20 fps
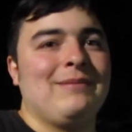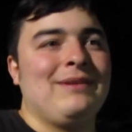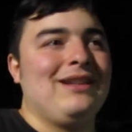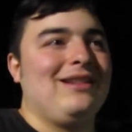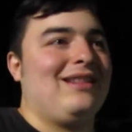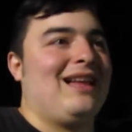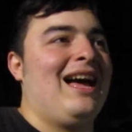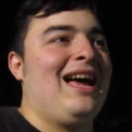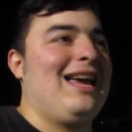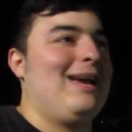I'm
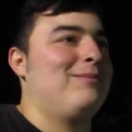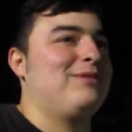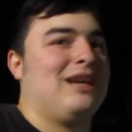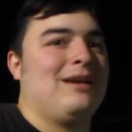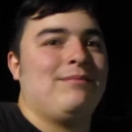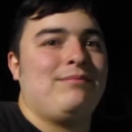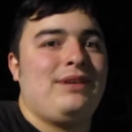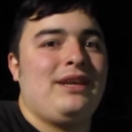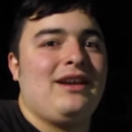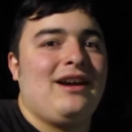not lying,
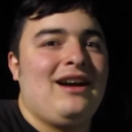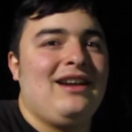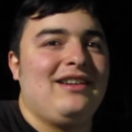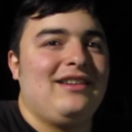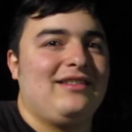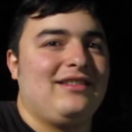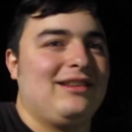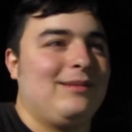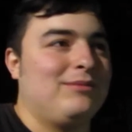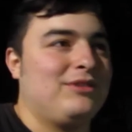I'm being
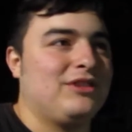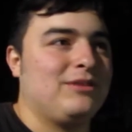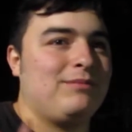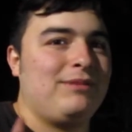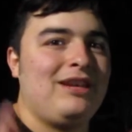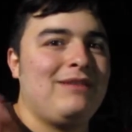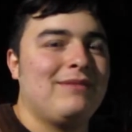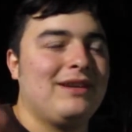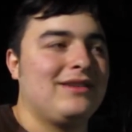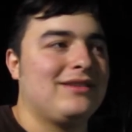honest, I'm just
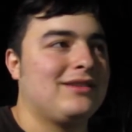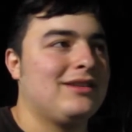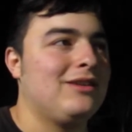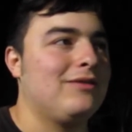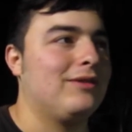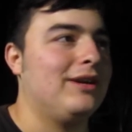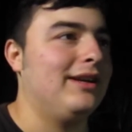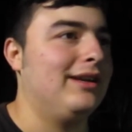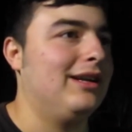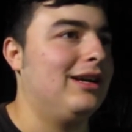being
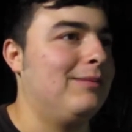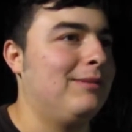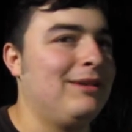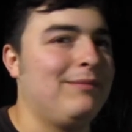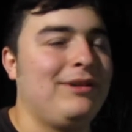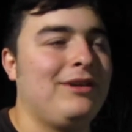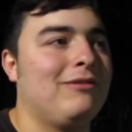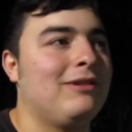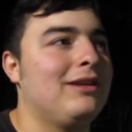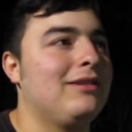myself right now, I'm
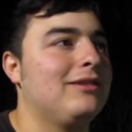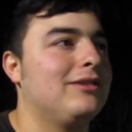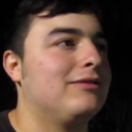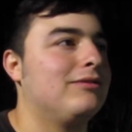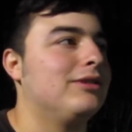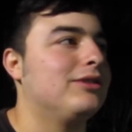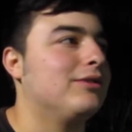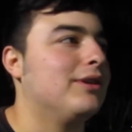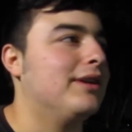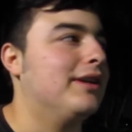not being reckless,
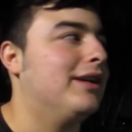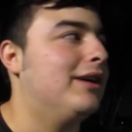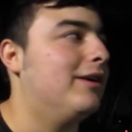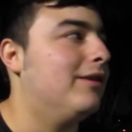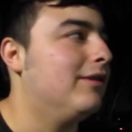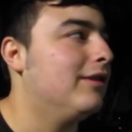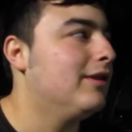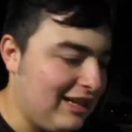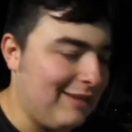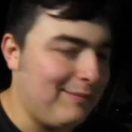Rich, right now.
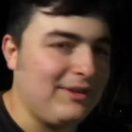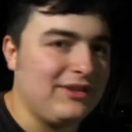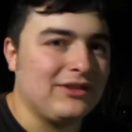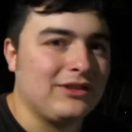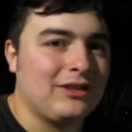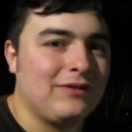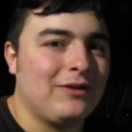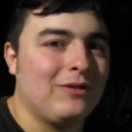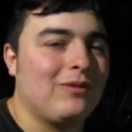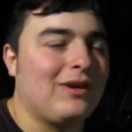Yeah, I mean,
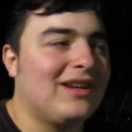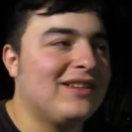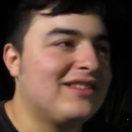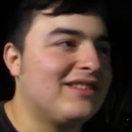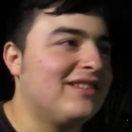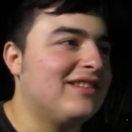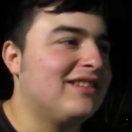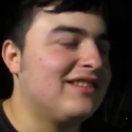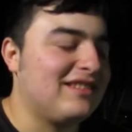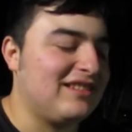just if you're
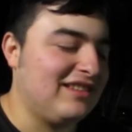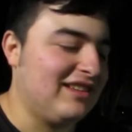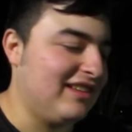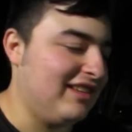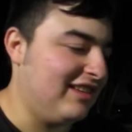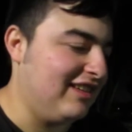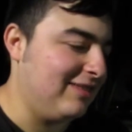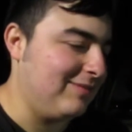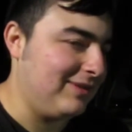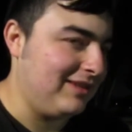watching this,
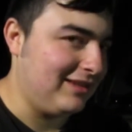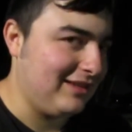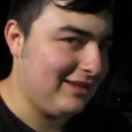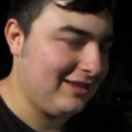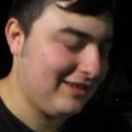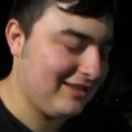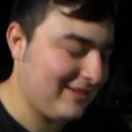yeah, I mean,